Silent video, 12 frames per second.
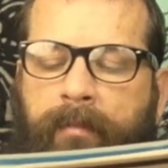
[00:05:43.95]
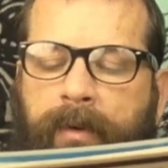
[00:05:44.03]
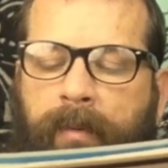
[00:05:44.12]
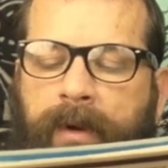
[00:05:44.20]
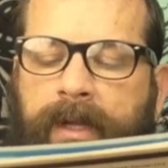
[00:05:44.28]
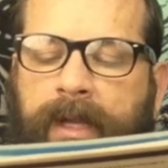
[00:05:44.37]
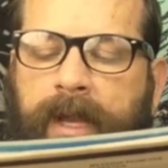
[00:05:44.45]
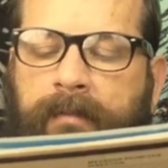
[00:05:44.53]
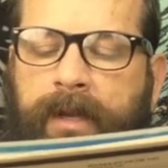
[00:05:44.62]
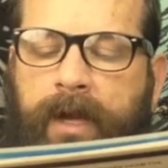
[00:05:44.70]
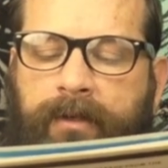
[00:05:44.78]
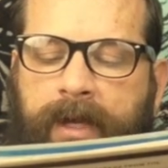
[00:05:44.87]
But when it
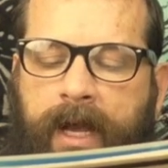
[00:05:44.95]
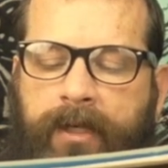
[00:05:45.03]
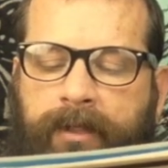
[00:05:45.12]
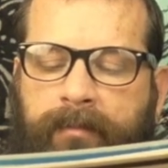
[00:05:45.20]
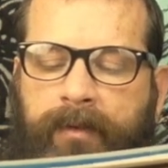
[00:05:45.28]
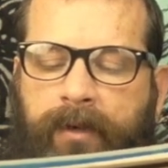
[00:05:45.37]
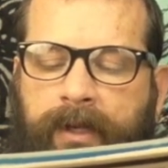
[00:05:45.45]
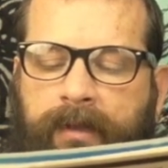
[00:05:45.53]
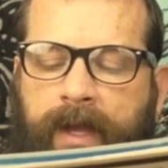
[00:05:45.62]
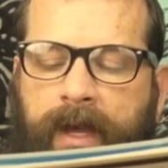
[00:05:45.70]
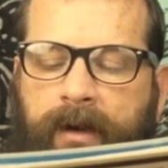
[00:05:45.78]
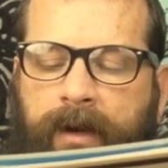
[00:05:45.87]
came down to actually
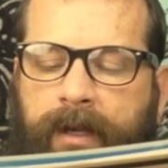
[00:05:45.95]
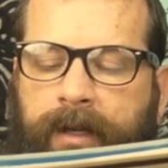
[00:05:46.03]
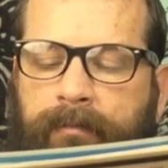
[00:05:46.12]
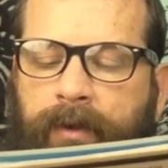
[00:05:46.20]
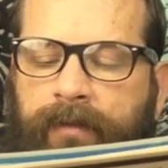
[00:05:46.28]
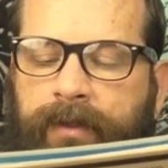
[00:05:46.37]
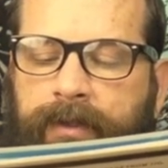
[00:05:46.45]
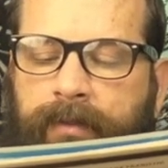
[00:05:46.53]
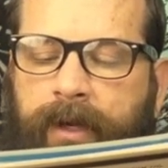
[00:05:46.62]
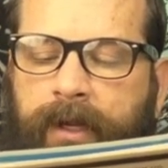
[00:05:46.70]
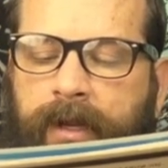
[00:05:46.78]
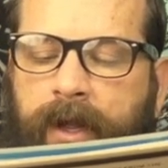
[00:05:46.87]
putting that on a movie
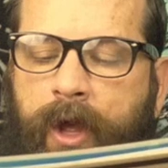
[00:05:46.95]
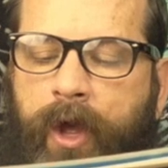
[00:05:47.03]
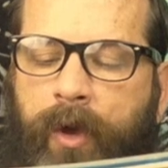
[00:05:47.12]
screen,